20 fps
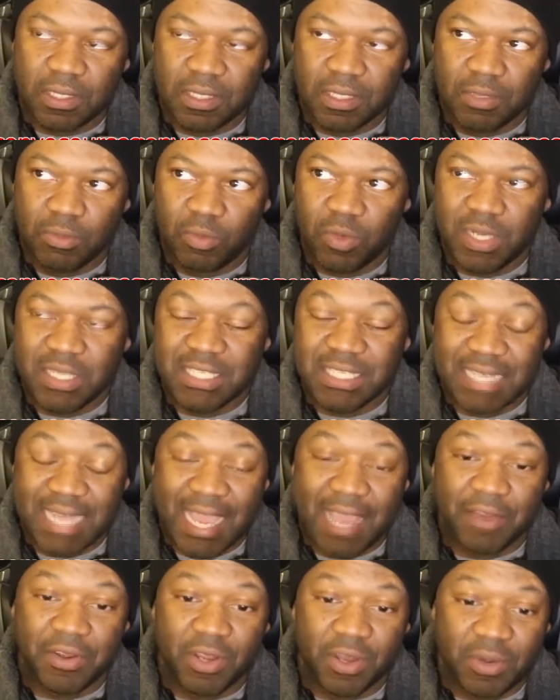what's
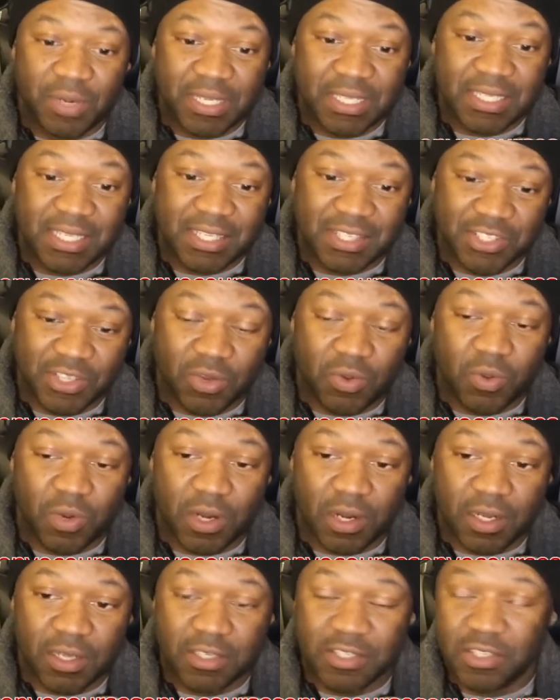now known as ISO
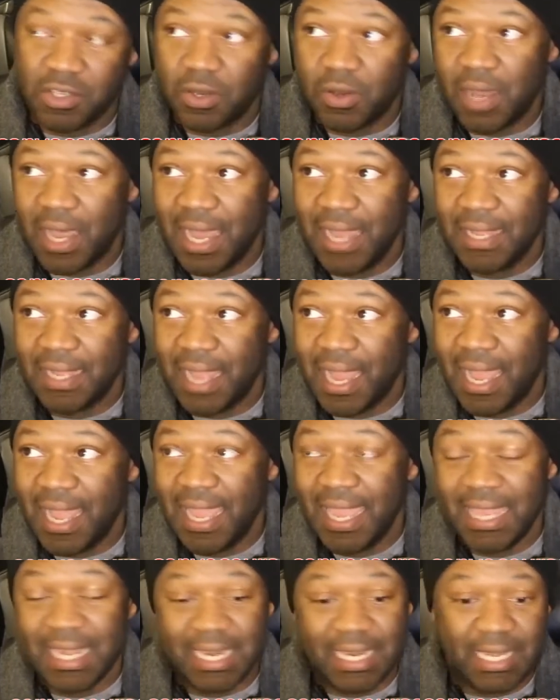work. So I
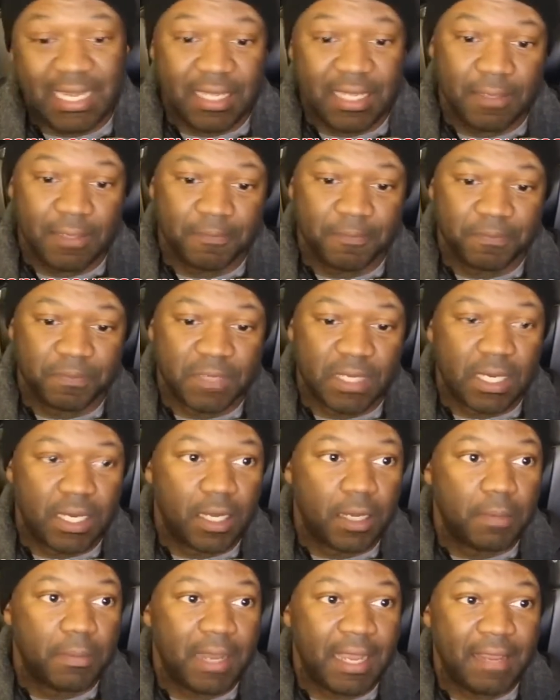hated it.
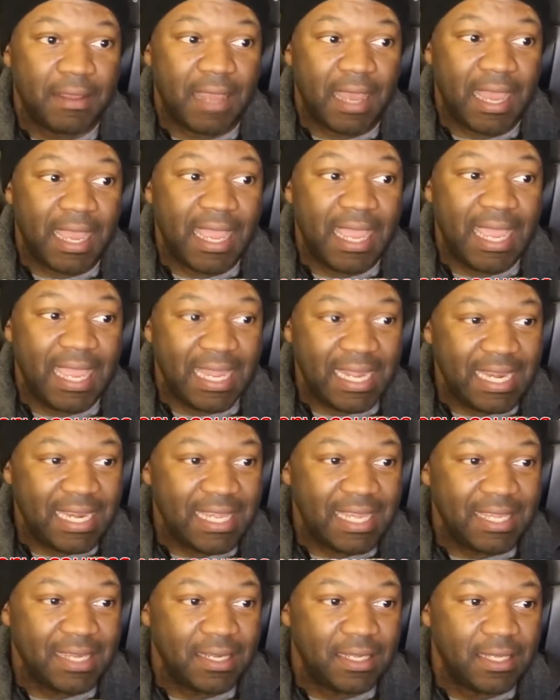I hated
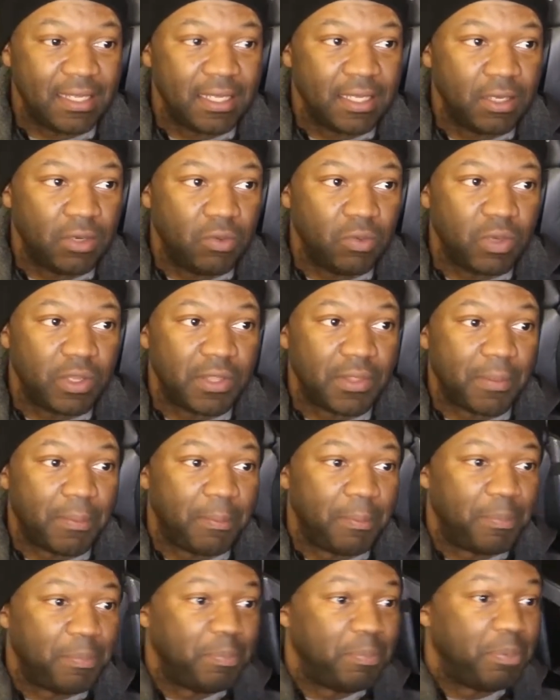it with a
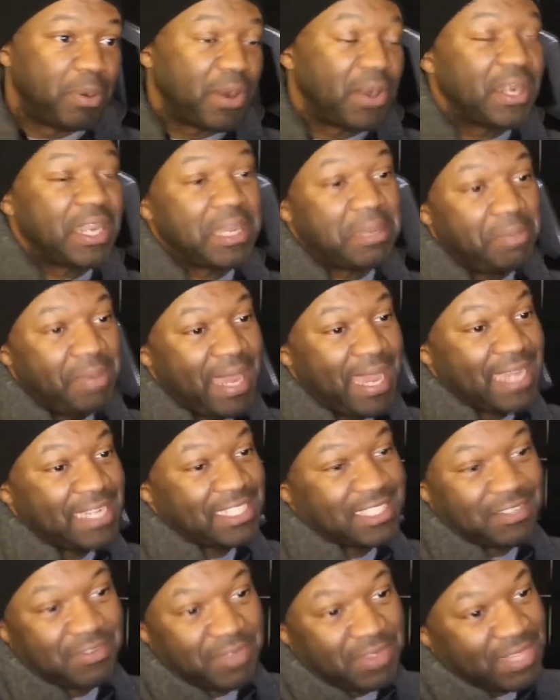burning
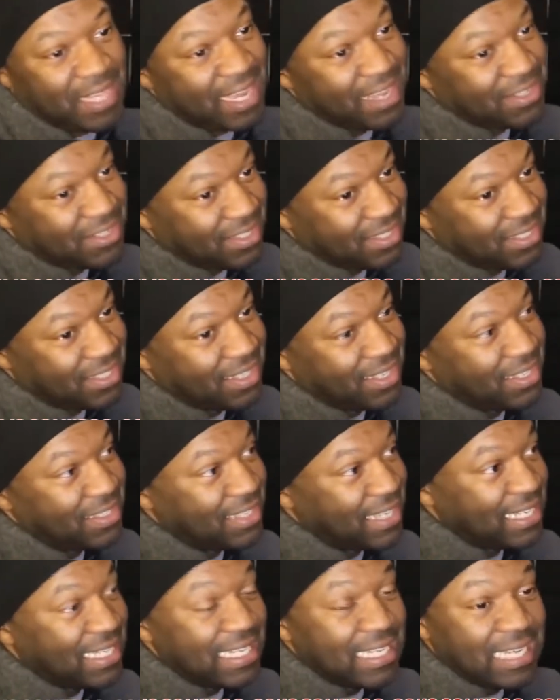passion of a thousand suns.
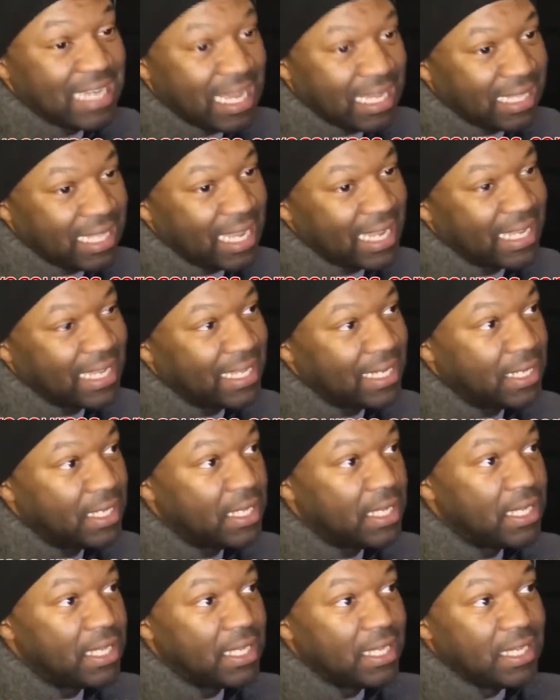I did not like it.
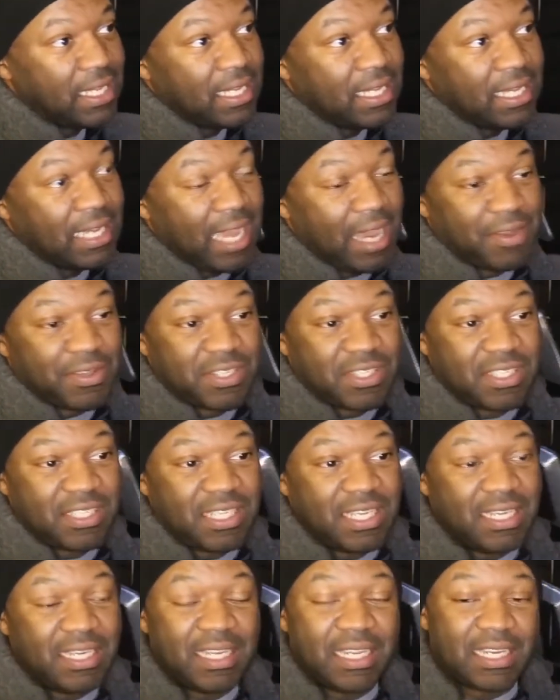I was
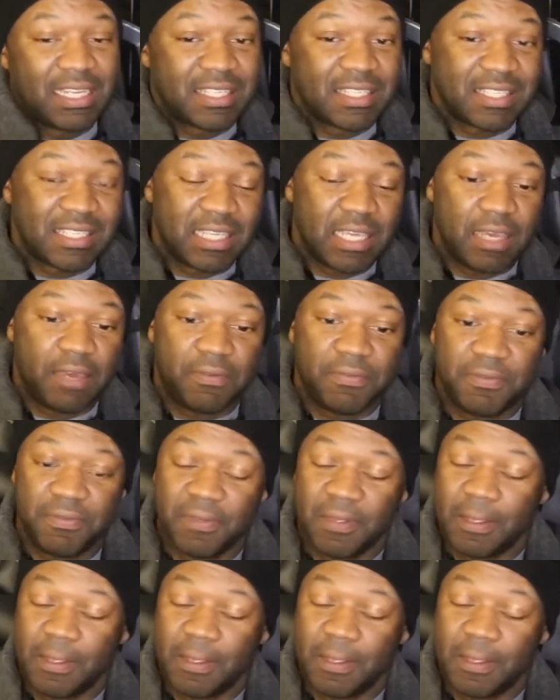sitting in a skiff,